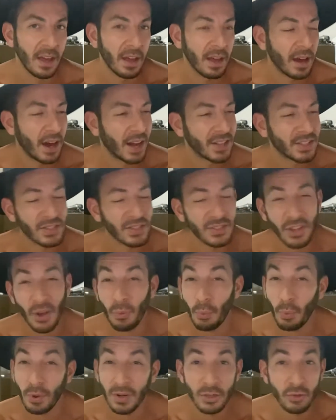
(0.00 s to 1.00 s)
I just don't
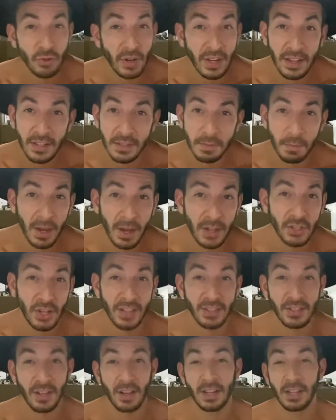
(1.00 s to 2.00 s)
want to drink as much. I
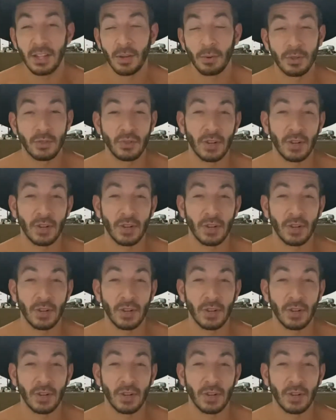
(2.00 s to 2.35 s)
certainly don't want to